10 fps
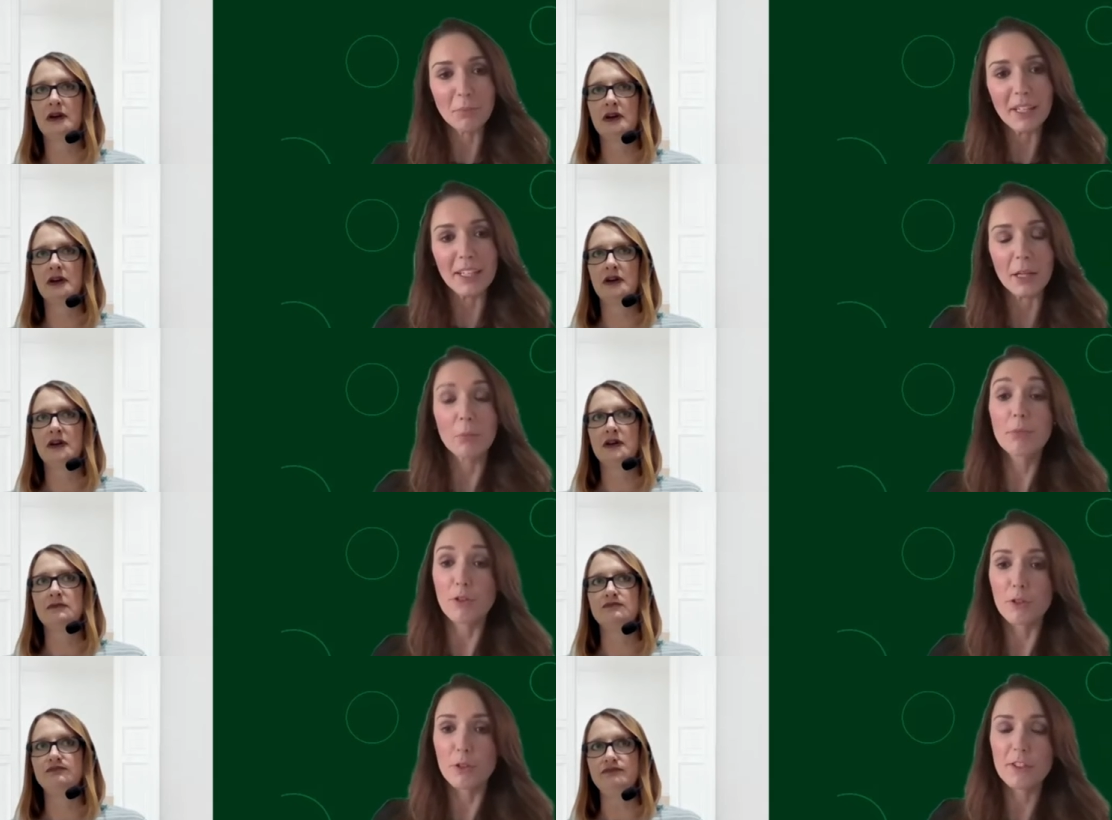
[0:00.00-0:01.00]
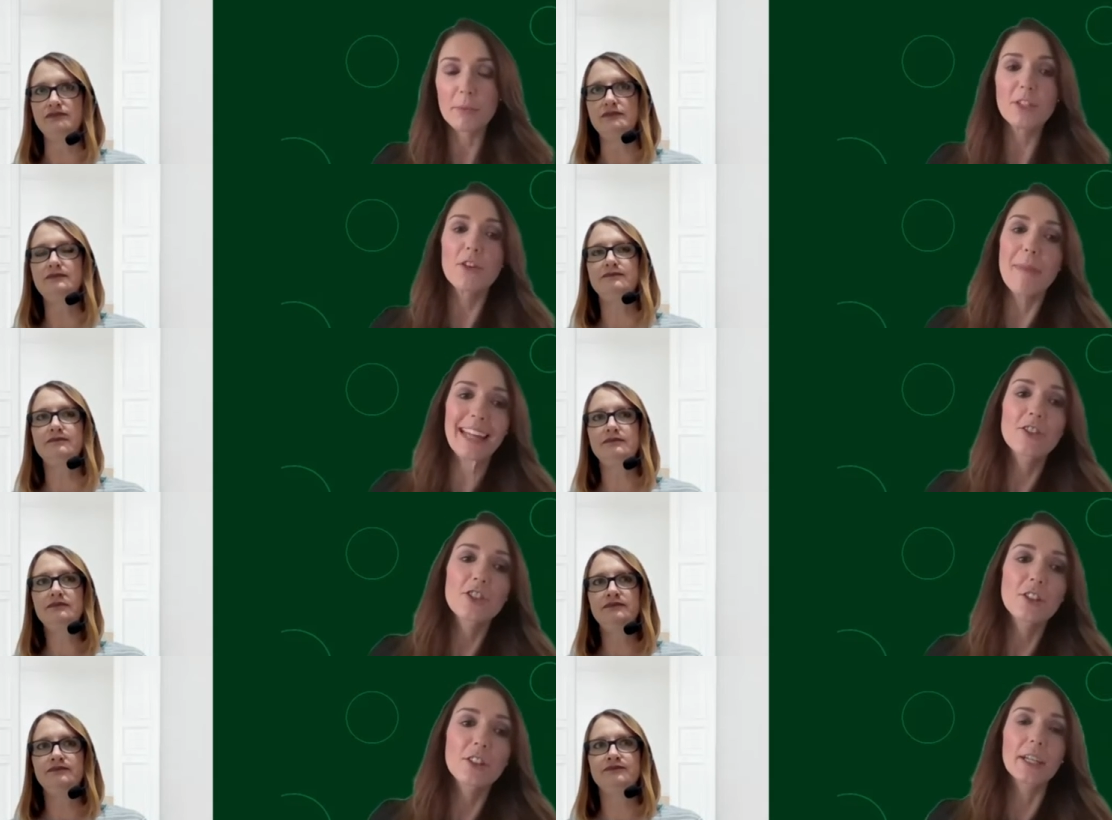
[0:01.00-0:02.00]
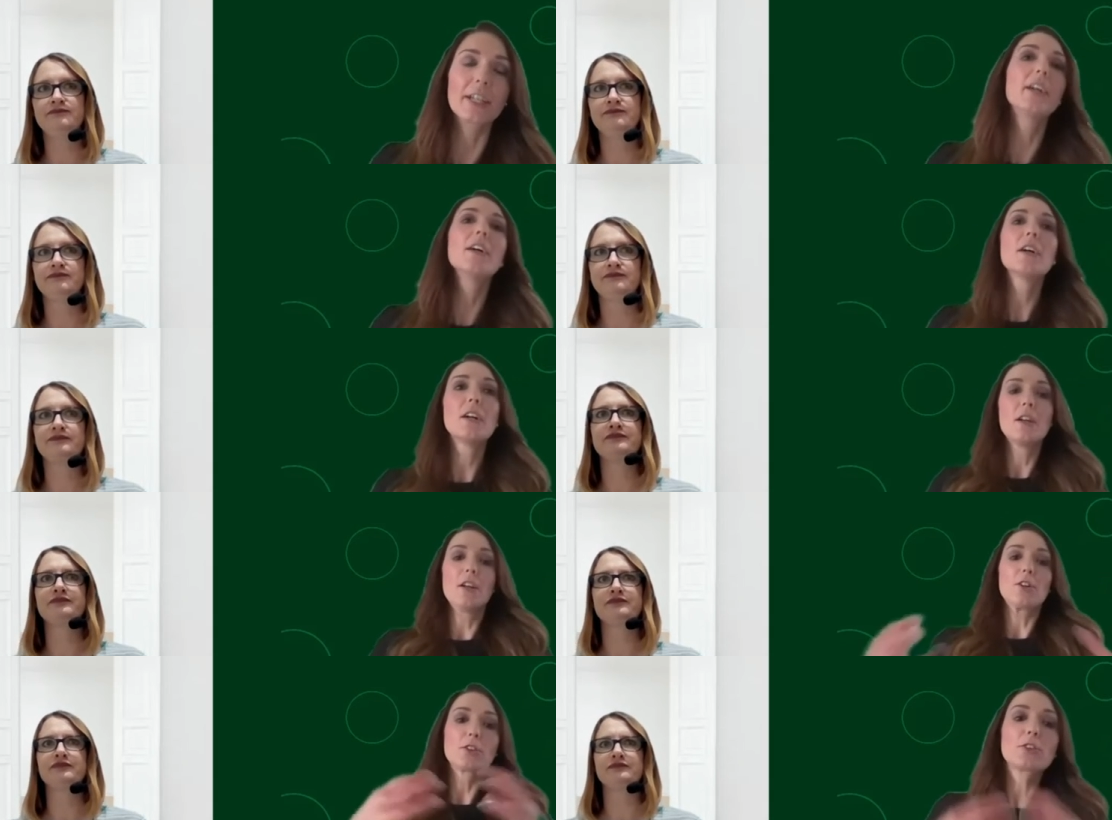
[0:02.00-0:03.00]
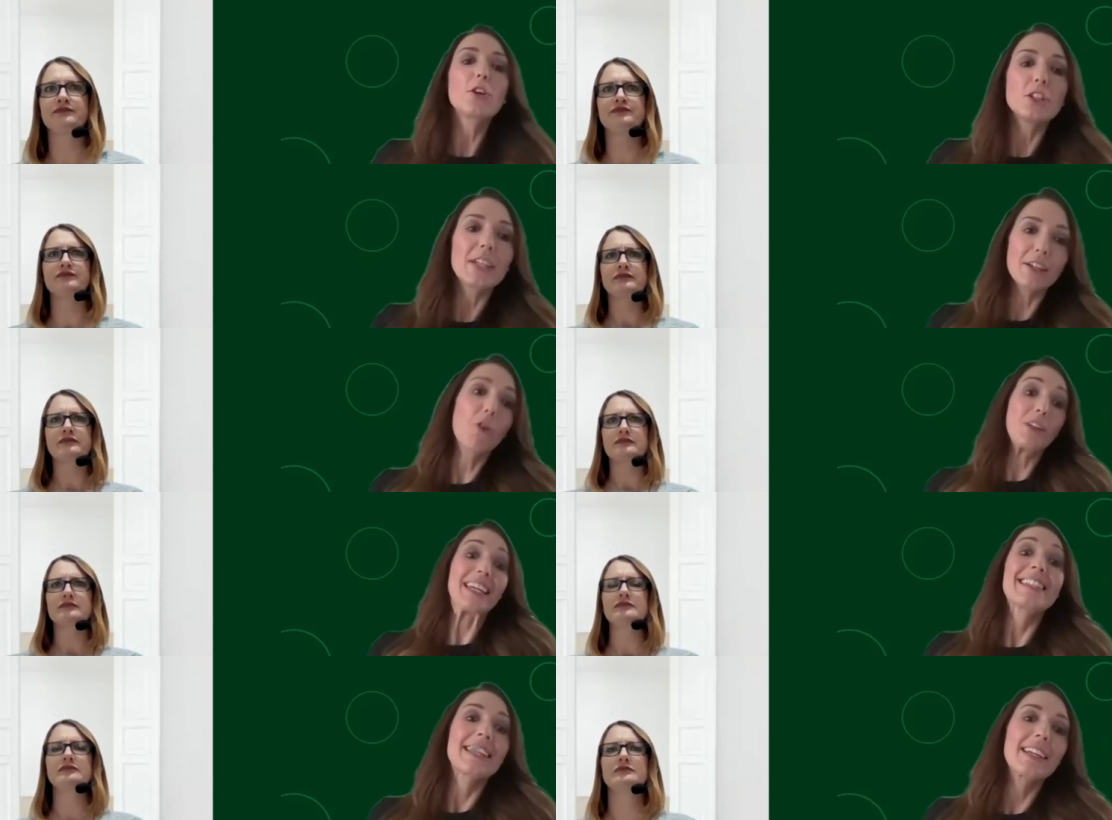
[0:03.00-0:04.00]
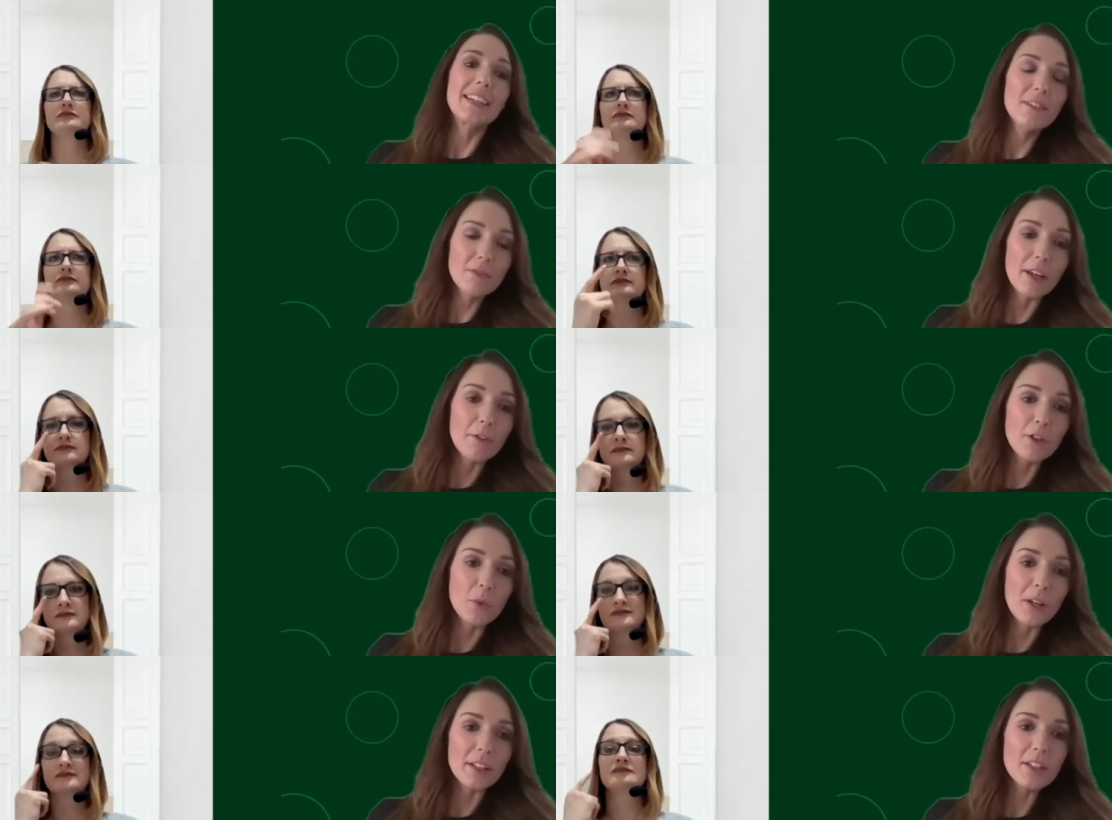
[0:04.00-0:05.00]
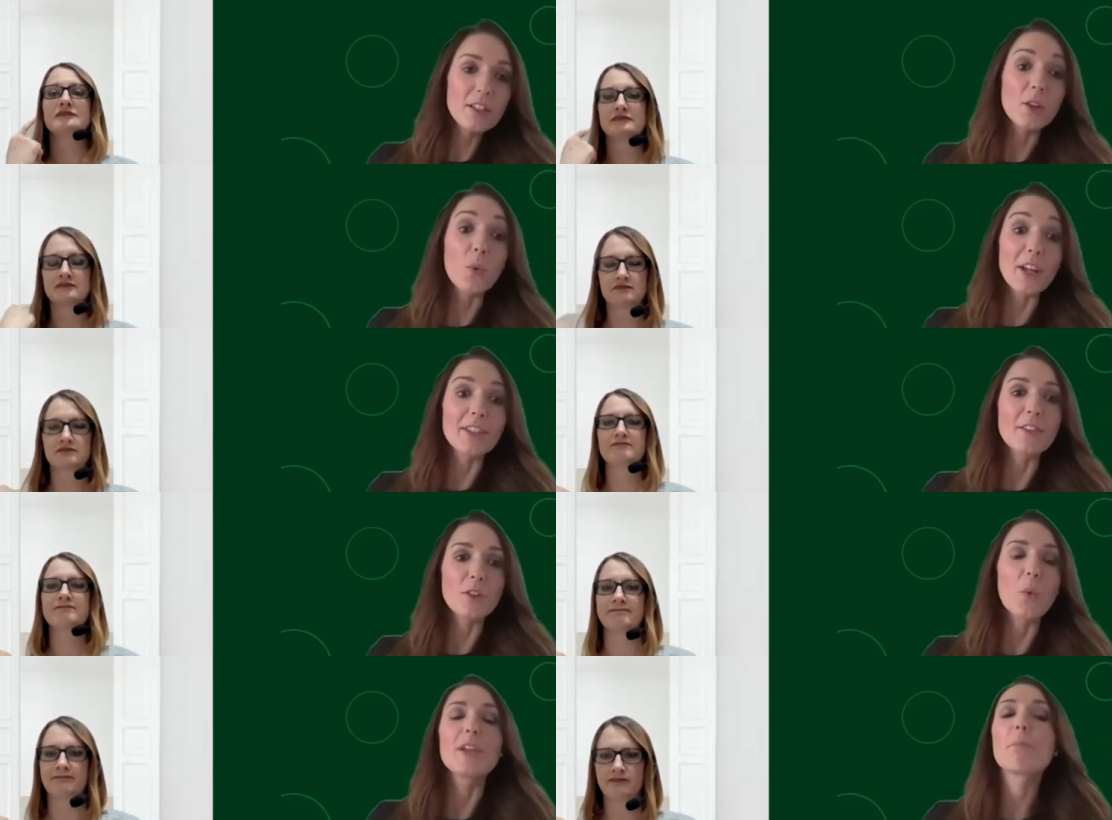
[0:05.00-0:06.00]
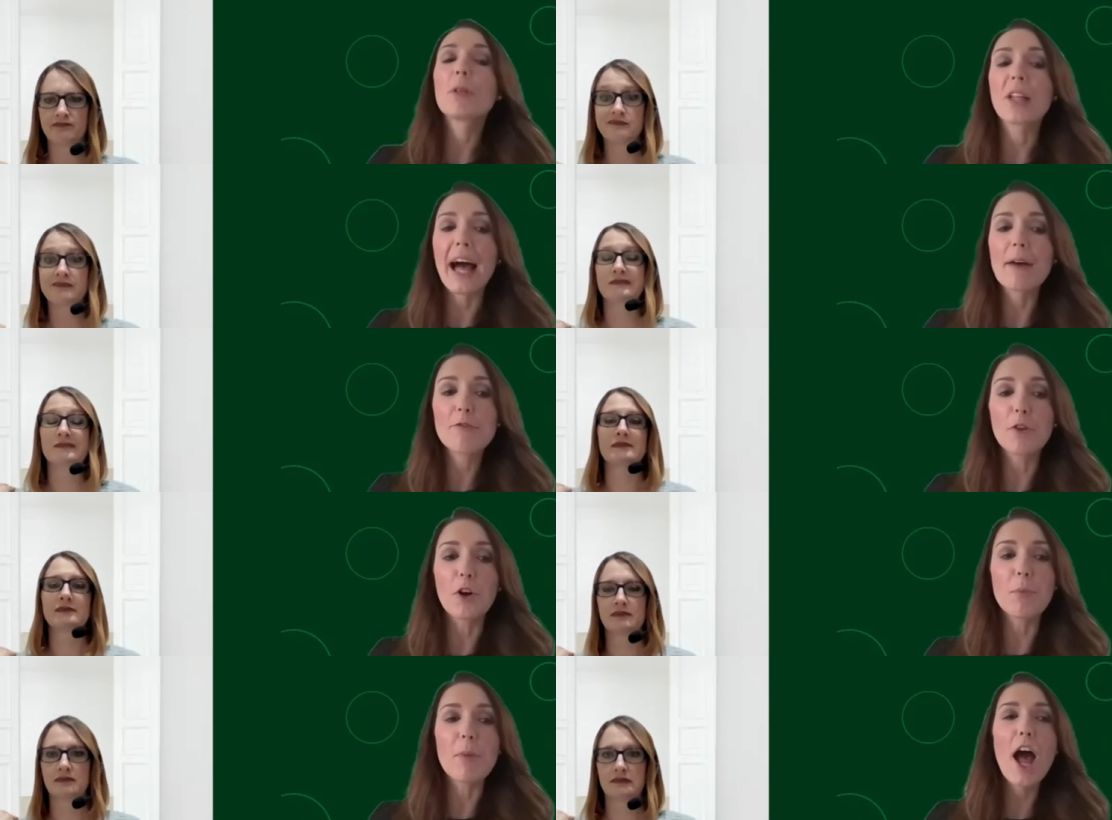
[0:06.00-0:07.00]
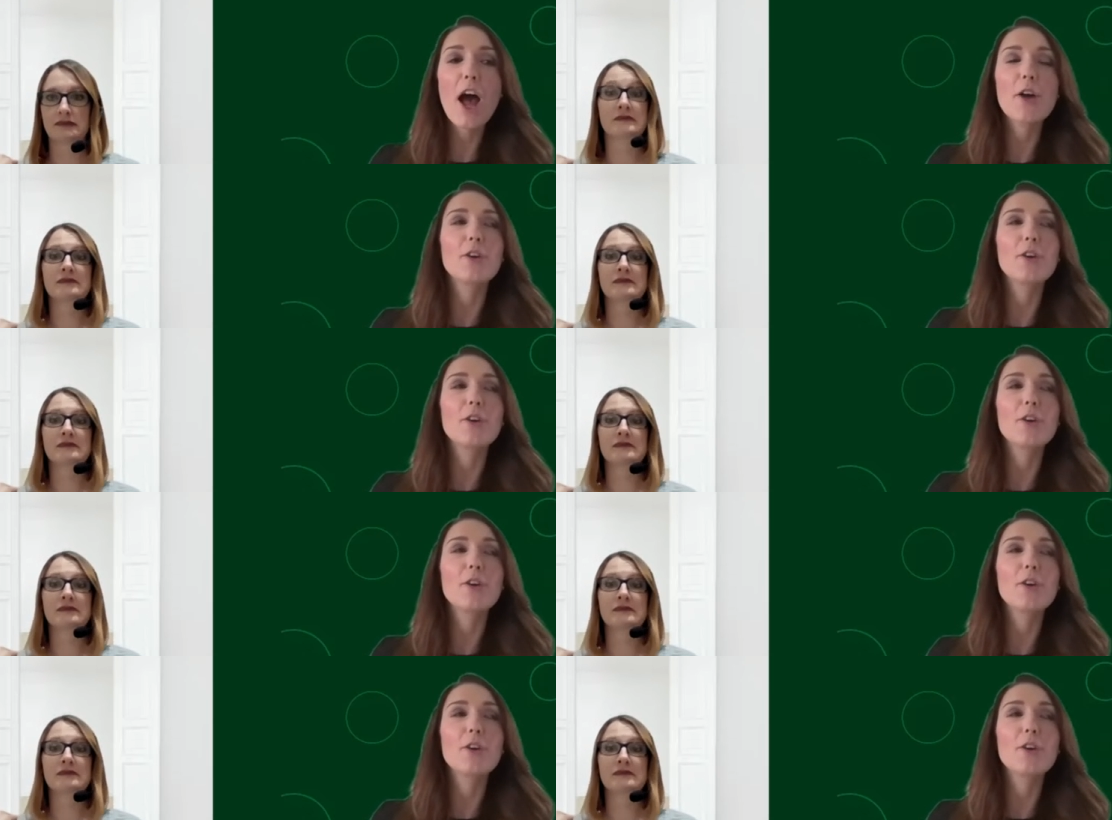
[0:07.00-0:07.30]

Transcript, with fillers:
Speaker 1: be improved. I mean, you mentioned there collating it, if you will, into the one the one platform. How,